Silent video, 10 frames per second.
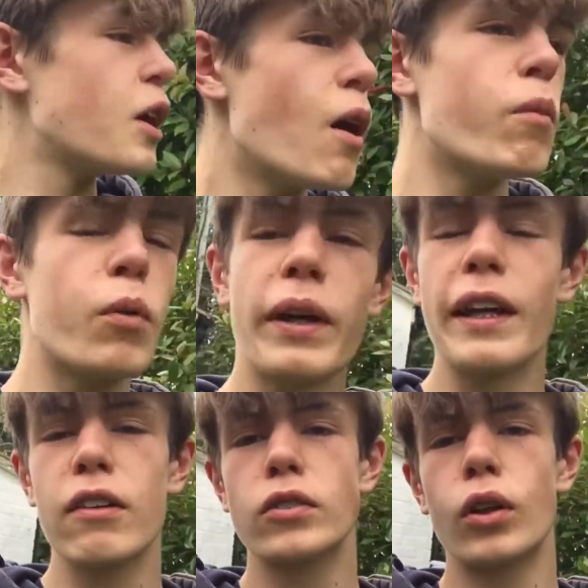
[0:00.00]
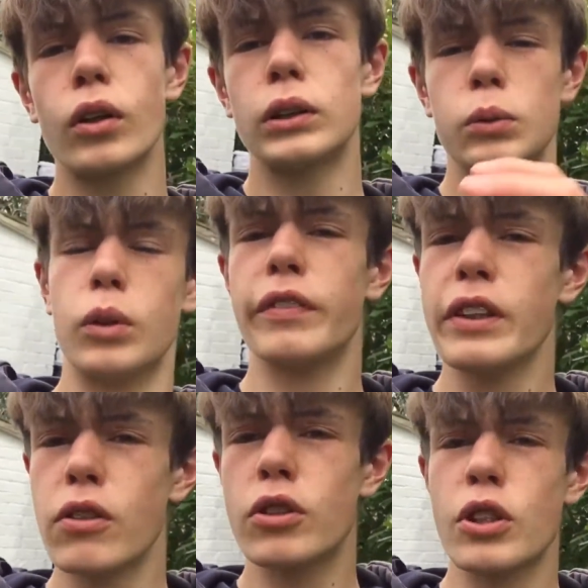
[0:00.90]
but we have got a video
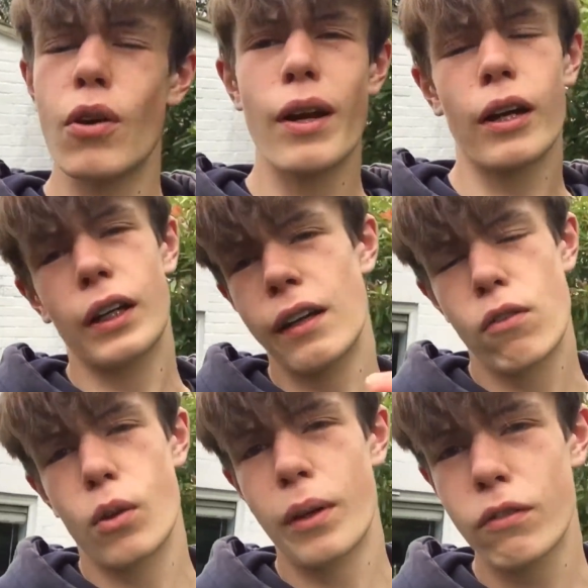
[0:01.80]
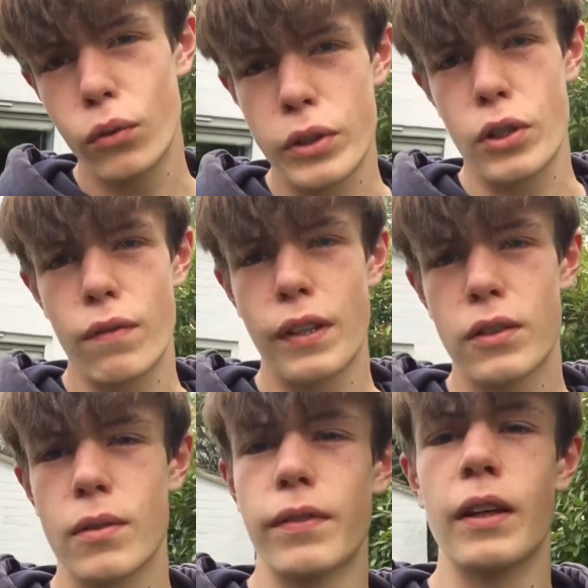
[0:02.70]
to show you now. I'm going to give you a quick voiceover and that
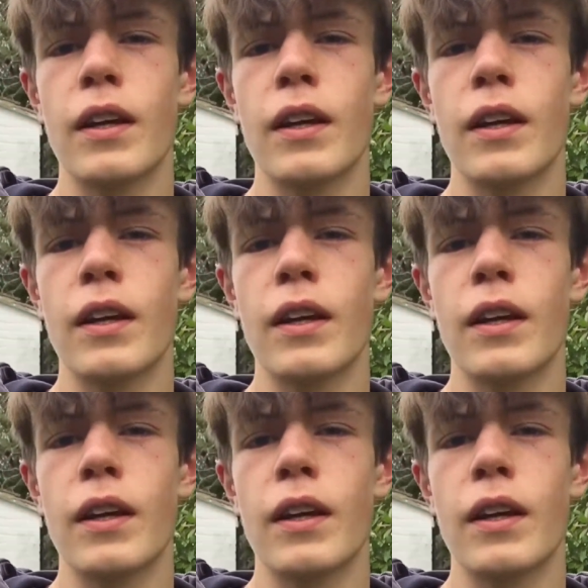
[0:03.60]
sort of thing.